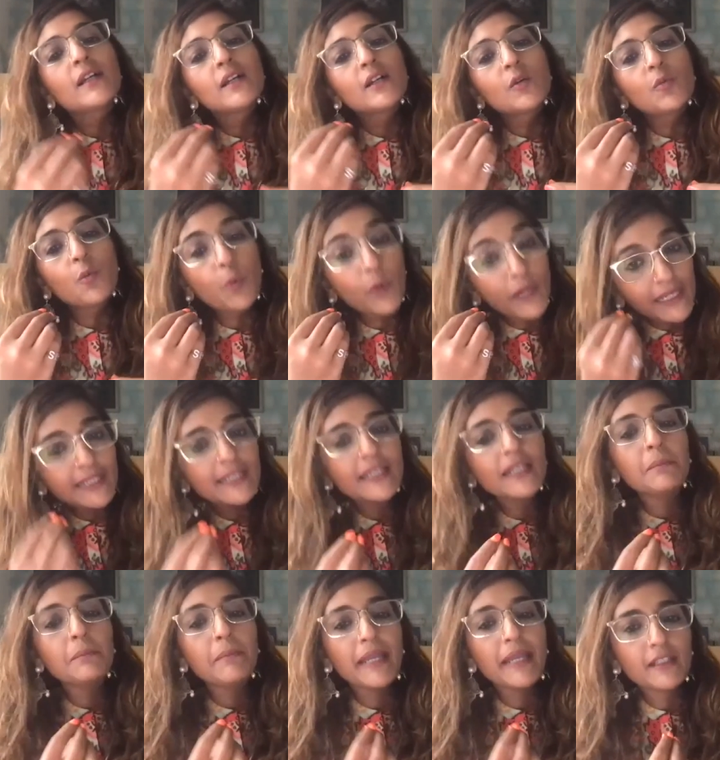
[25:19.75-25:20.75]
we
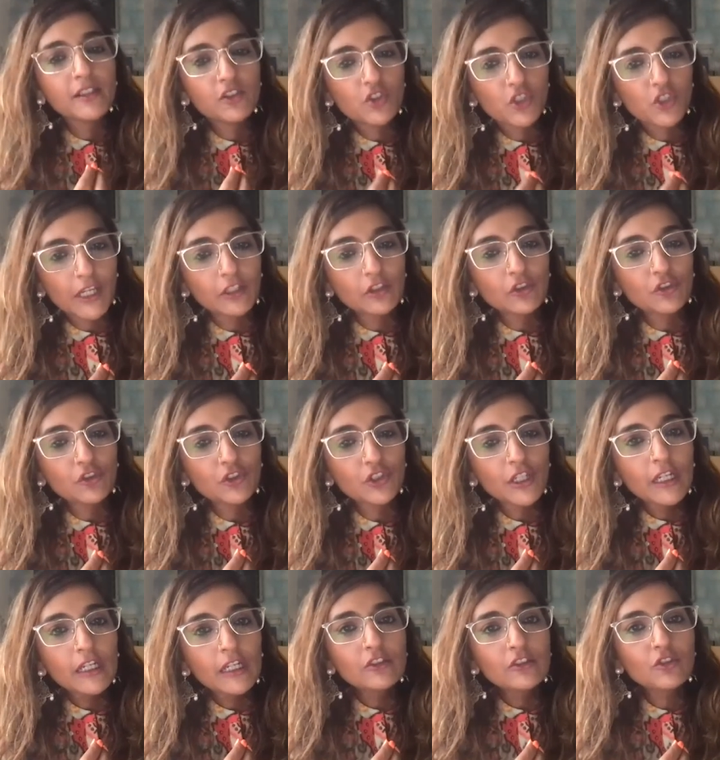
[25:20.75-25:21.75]
can make a change
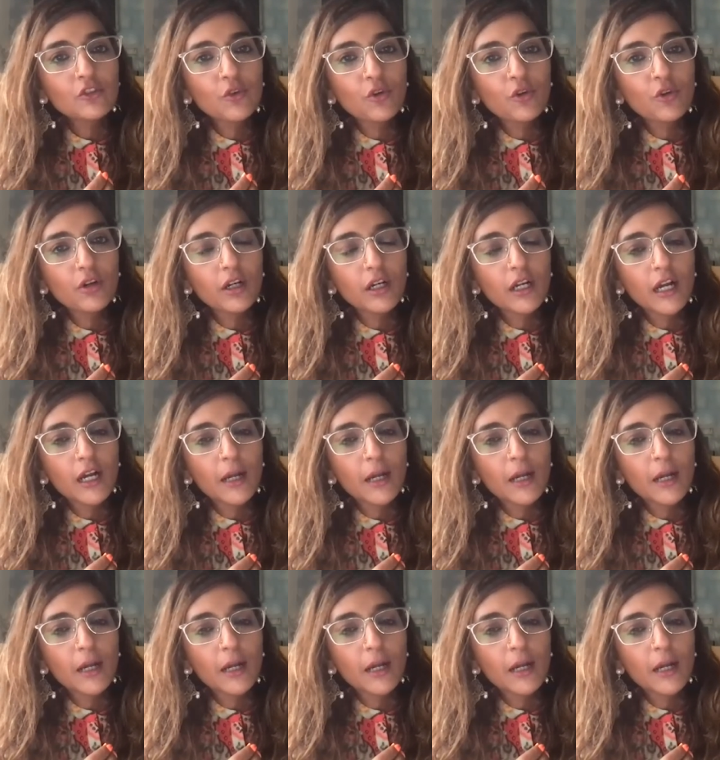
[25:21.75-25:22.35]
so